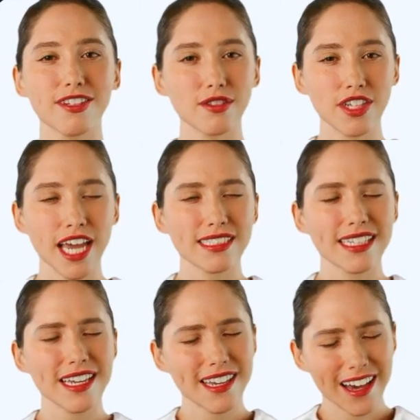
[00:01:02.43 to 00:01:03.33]

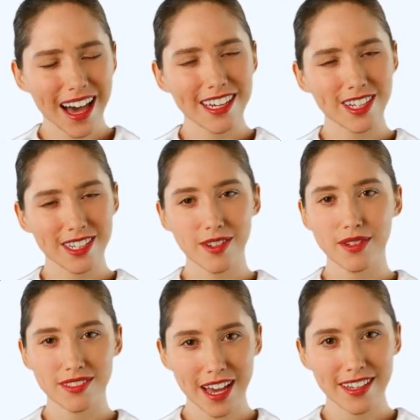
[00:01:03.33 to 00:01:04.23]
creating engaging
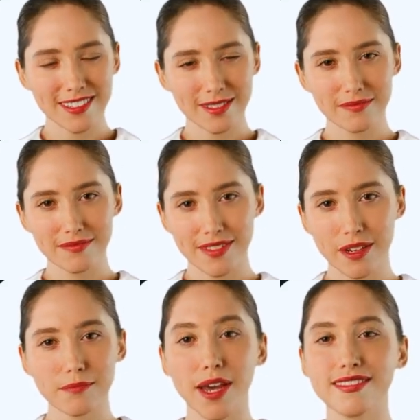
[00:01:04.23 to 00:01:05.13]
content.
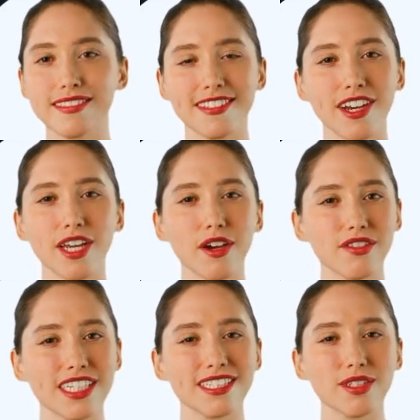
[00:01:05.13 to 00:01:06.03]
Master the art of
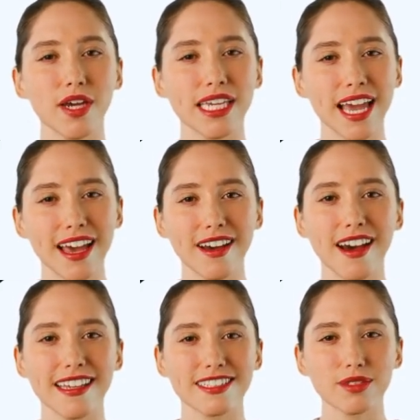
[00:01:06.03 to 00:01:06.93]
integrating AI
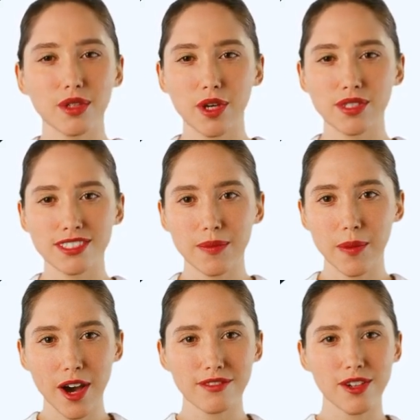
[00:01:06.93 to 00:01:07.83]
into your content
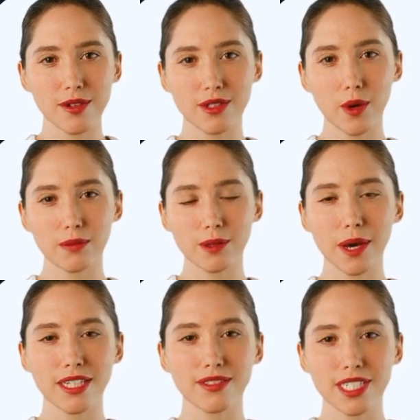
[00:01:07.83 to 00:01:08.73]
workflow to
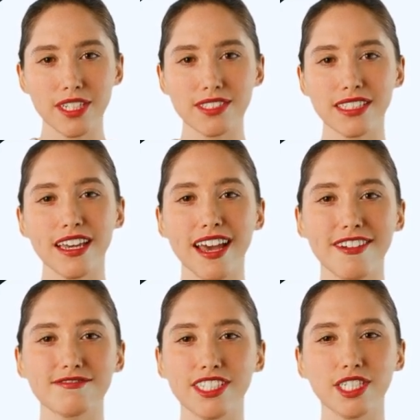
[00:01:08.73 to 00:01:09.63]
optimize results
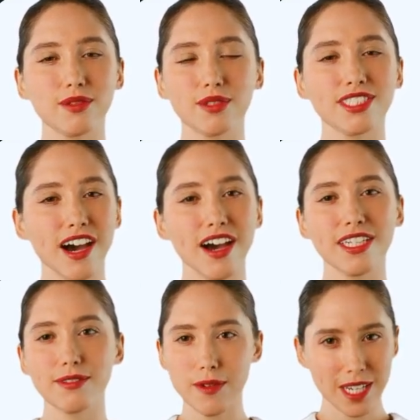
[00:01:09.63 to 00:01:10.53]
and reach your
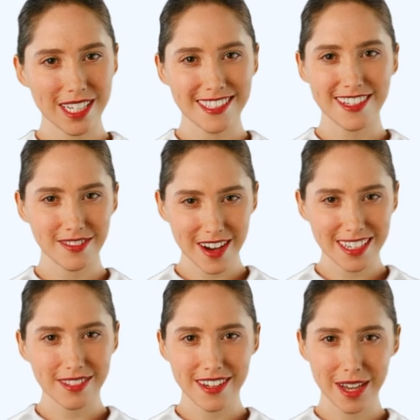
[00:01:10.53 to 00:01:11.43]
target audience
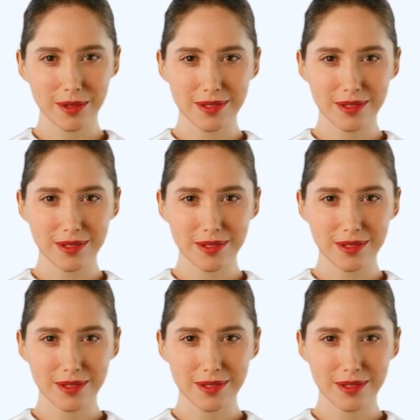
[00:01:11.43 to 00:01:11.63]
effectively.